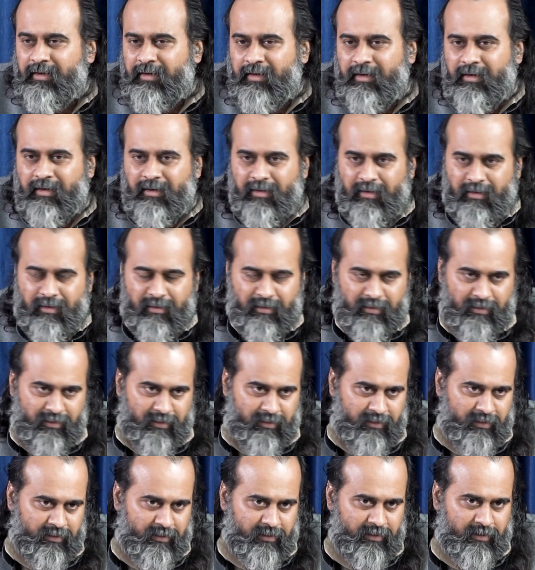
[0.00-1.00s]

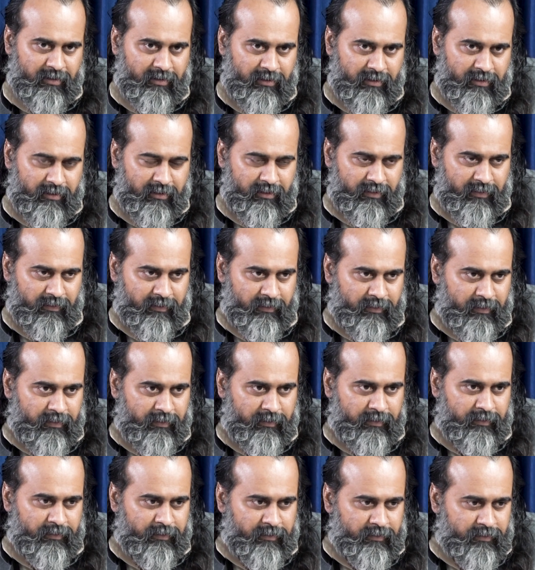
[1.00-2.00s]

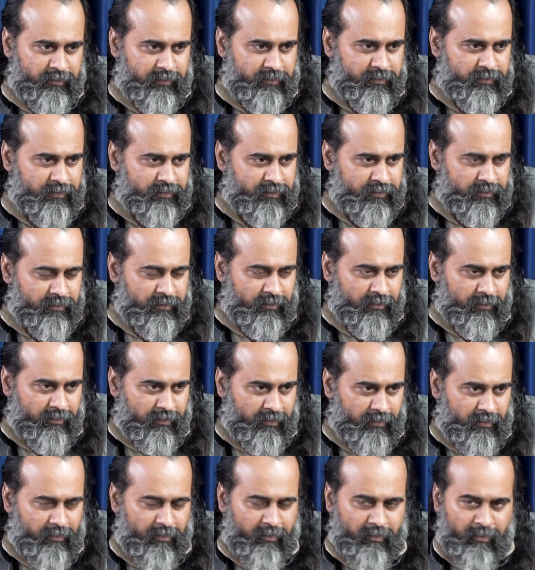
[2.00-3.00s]

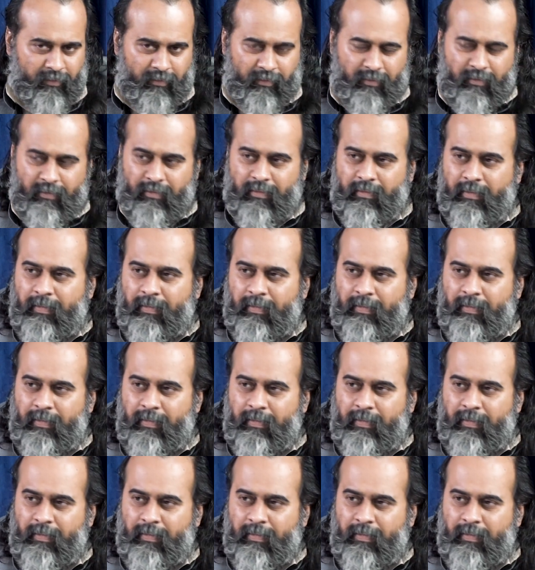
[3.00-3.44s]
Nothing is said.